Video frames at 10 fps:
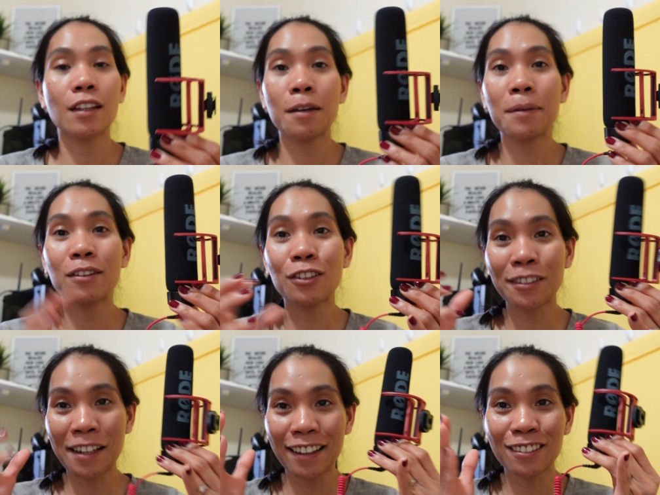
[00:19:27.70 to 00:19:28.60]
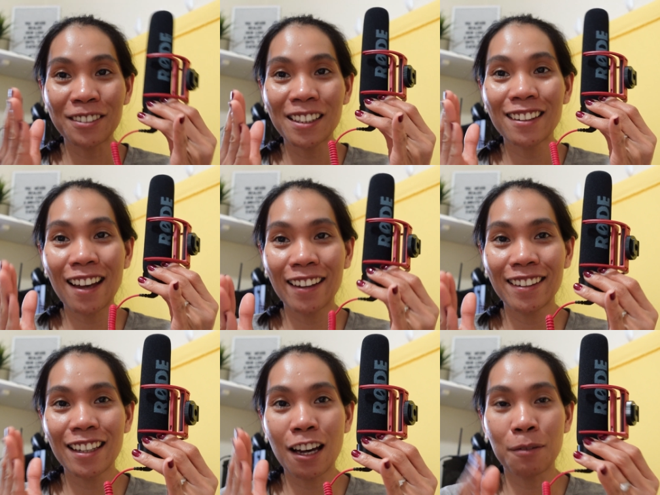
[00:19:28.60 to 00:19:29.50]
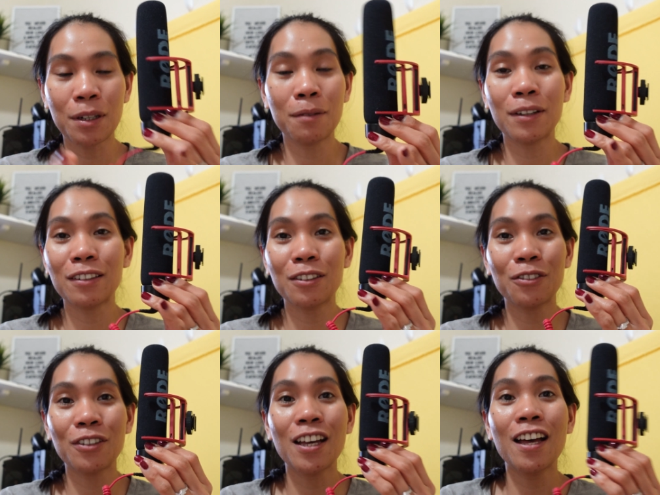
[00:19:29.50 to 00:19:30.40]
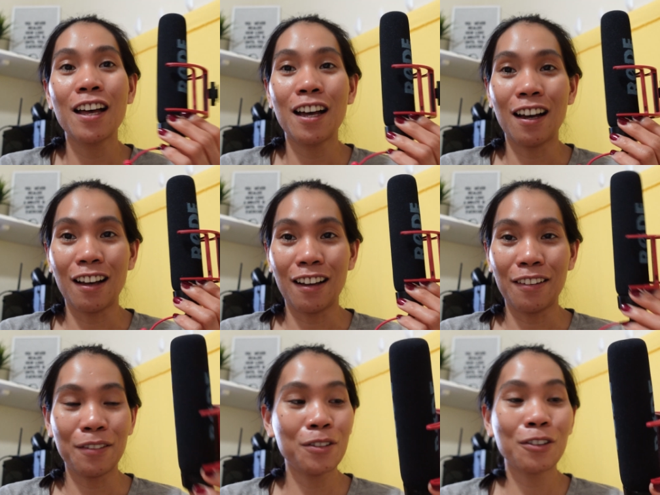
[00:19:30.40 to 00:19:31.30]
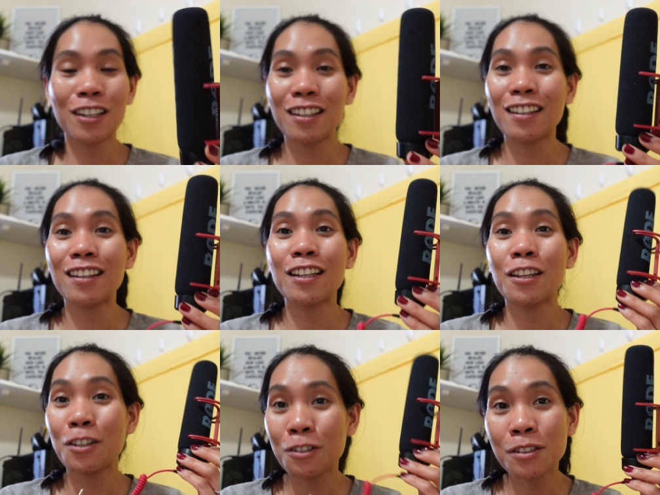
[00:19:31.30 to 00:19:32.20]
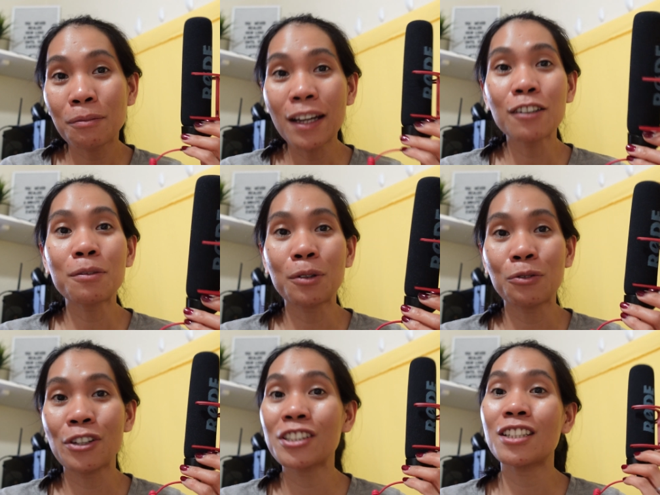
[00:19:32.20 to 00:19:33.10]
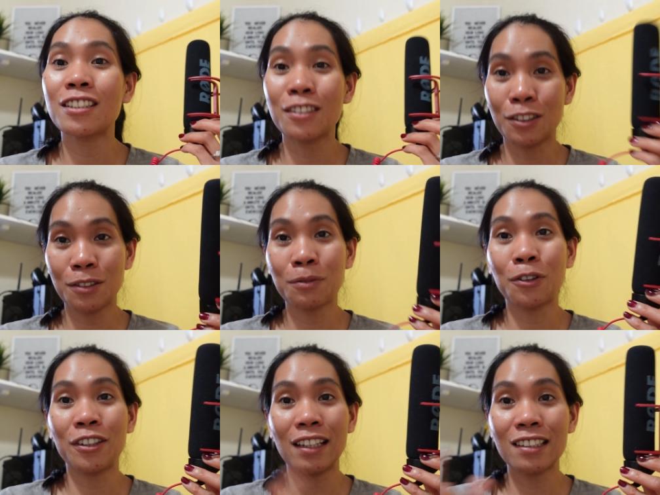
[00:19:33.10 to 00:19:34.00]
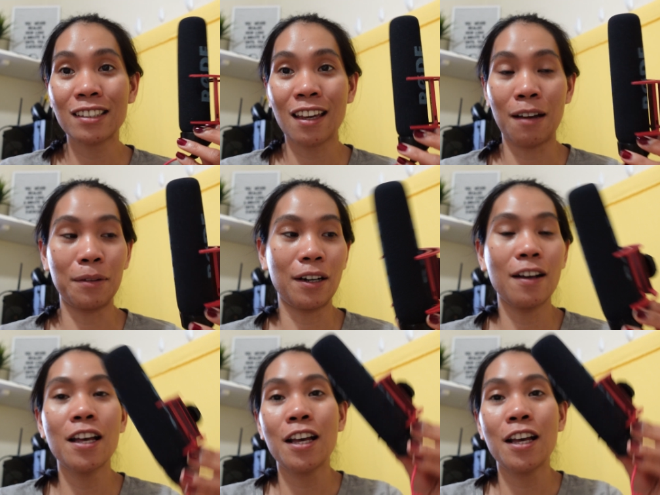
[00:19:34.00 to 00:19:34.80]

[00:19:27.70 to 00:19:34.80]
even though like really tiny camera, but you can use microphone, which is good for this camera.